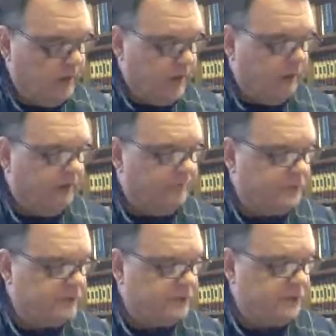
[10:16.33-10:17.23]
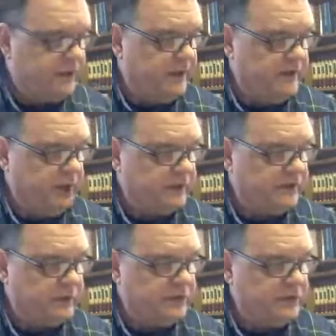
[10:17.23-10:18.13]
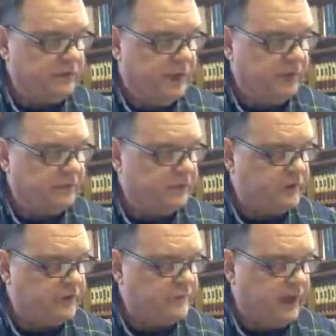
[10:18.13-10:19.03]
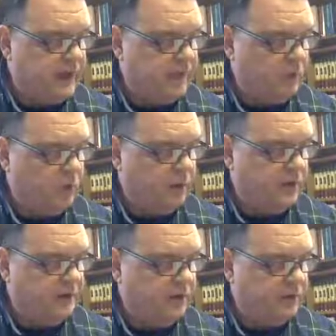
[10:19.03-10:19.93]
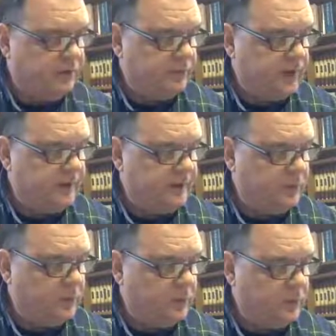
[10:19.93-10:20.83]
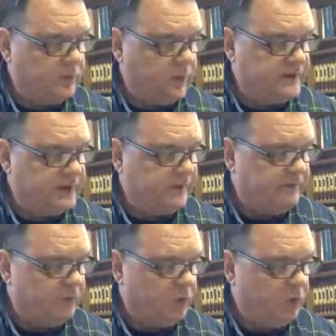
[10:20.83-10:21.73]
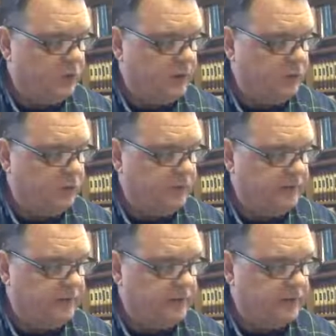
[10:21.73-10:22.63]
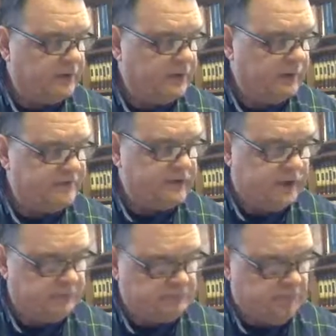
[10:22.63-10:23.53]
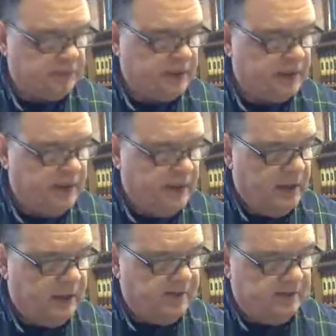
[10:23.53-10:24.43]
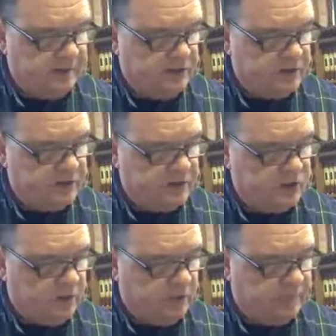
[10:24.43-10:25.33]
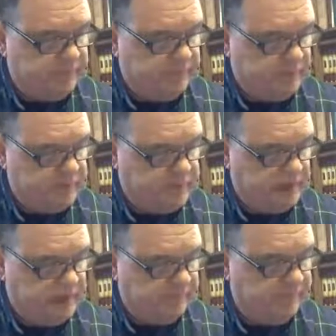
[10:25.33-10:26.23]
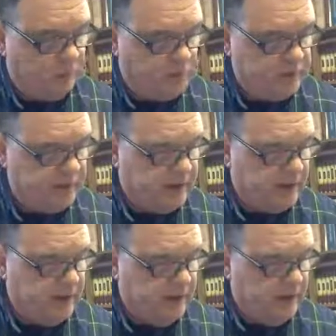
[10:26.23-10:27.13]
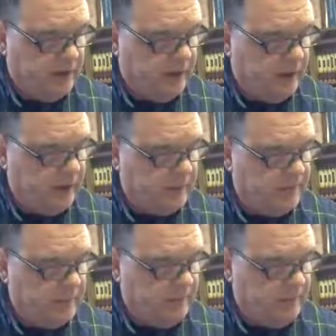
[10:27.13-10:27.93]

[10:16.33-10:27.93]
verse 3, also two olive trees by it, one on the right and right side of the bowl and the other on the left side. Okay. And then verses 12, 13, and 14. And